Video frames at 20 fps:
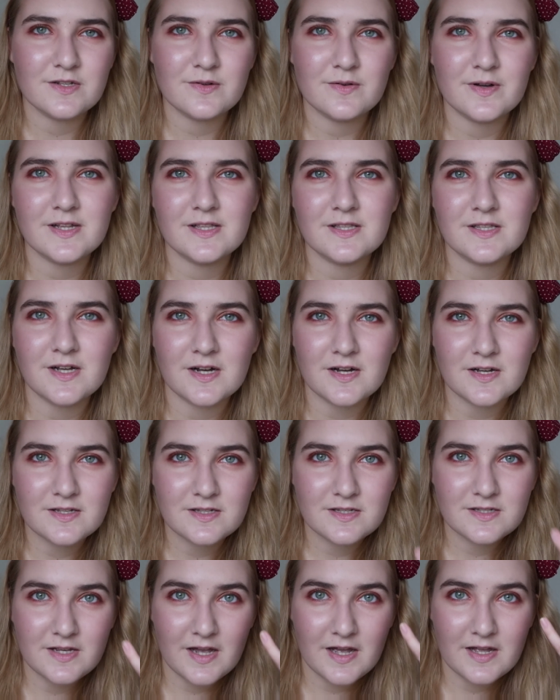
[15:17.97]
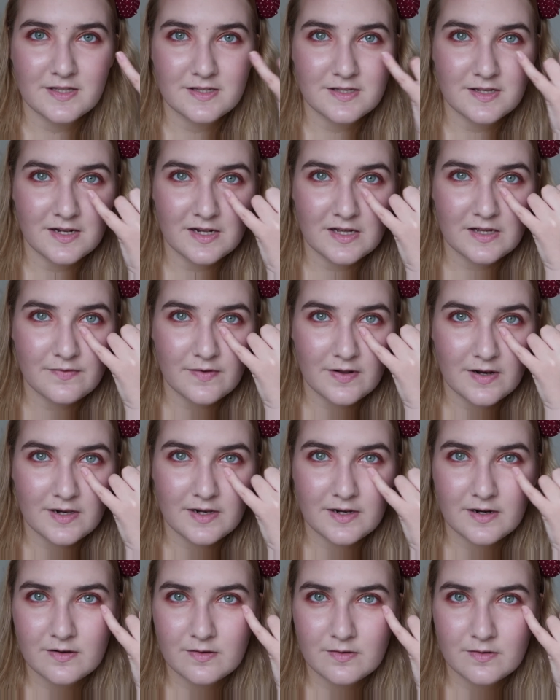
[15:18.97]
So it does tend to leave a
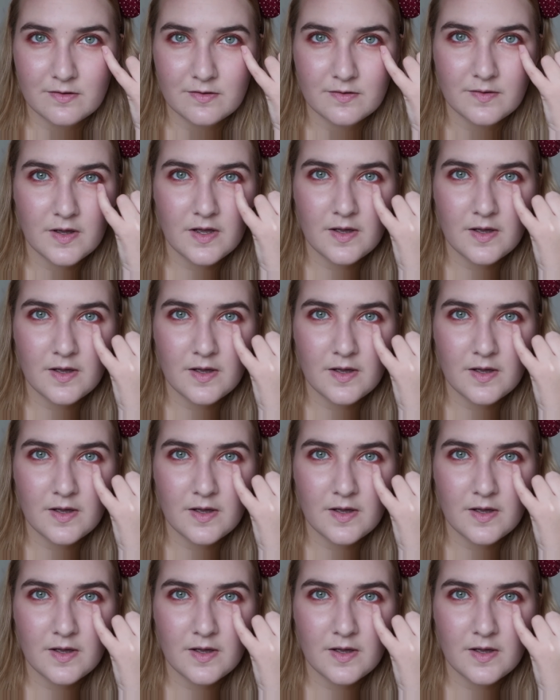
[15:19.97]
little